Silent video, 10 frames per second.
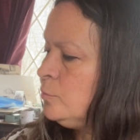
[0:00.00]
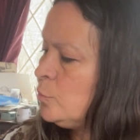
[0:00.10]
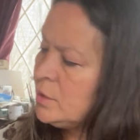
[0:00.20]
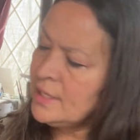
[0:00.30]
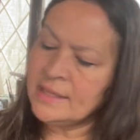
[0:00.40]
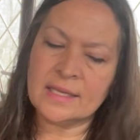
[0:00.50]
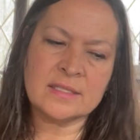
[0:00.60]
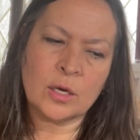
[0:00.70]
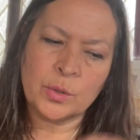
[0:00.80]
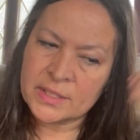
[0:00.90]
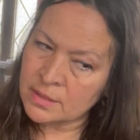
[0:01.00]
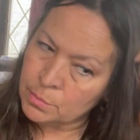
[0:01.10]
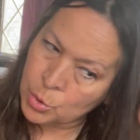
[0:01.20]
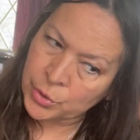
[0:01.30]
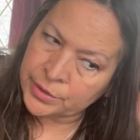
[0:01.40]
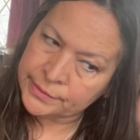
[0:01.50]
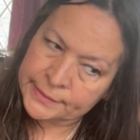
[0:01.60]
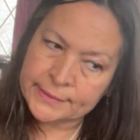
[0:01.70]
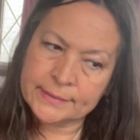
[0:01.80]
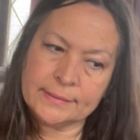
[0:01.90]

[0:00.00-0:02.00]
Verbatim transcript: one thing that's always important